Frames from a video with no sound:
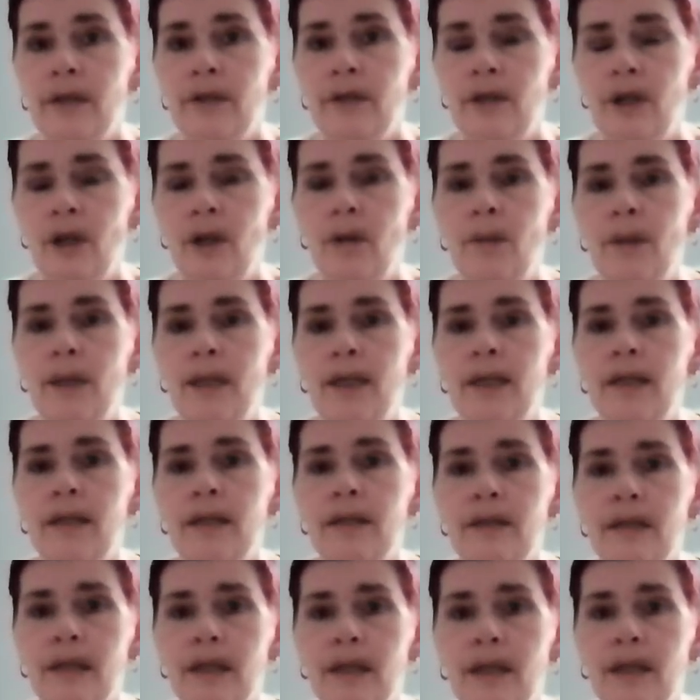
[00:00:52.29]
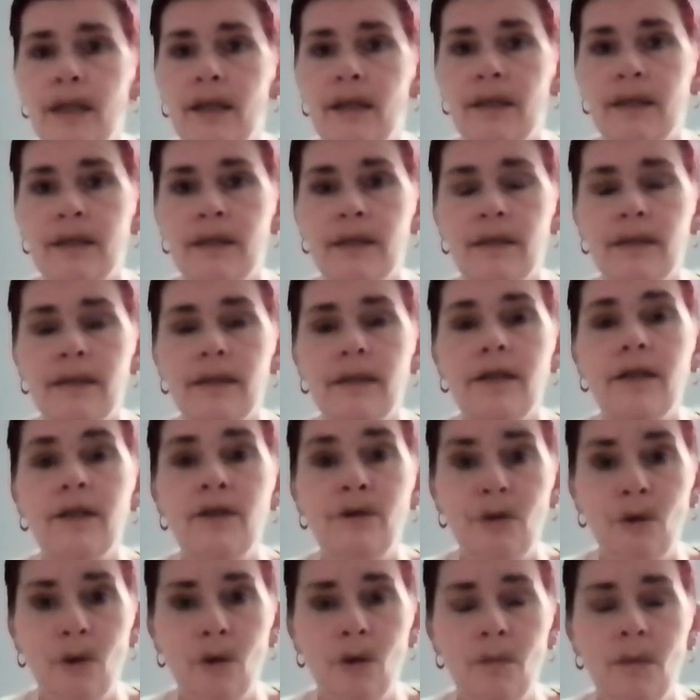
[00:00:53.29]
knowing that
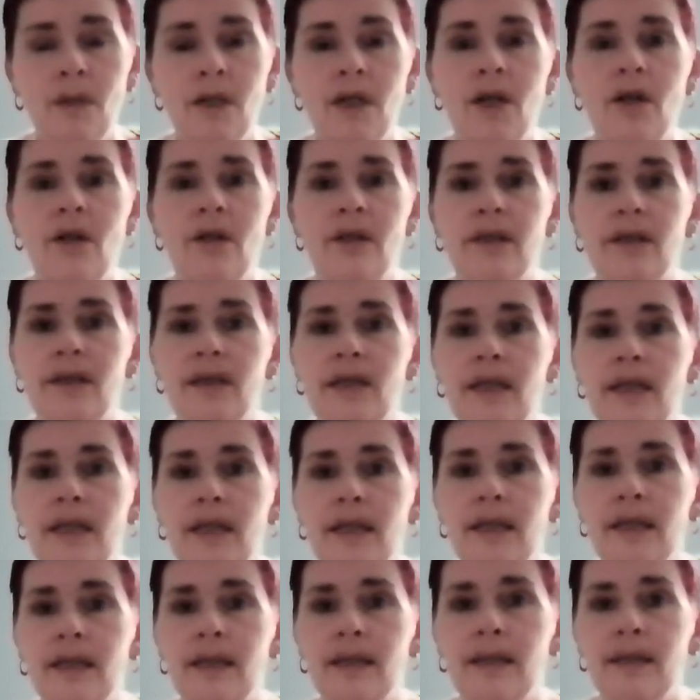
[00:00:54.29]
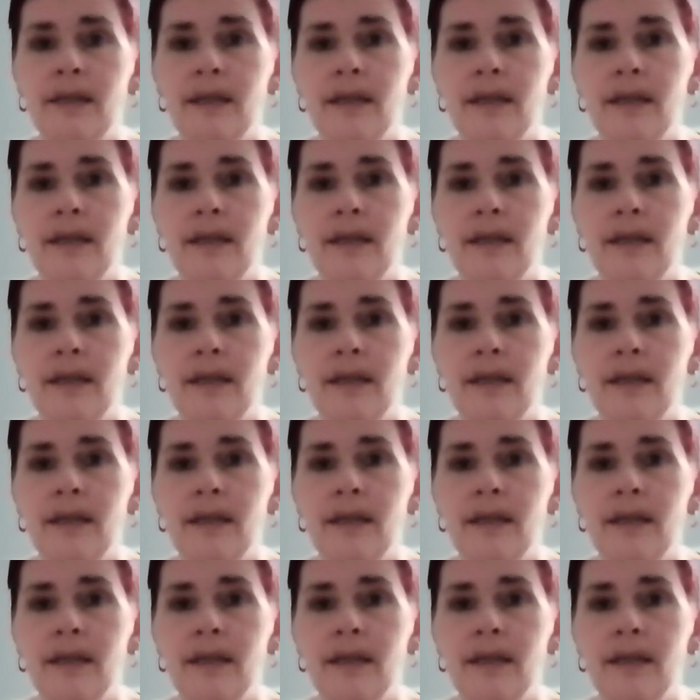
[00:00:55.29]
and normalizing it.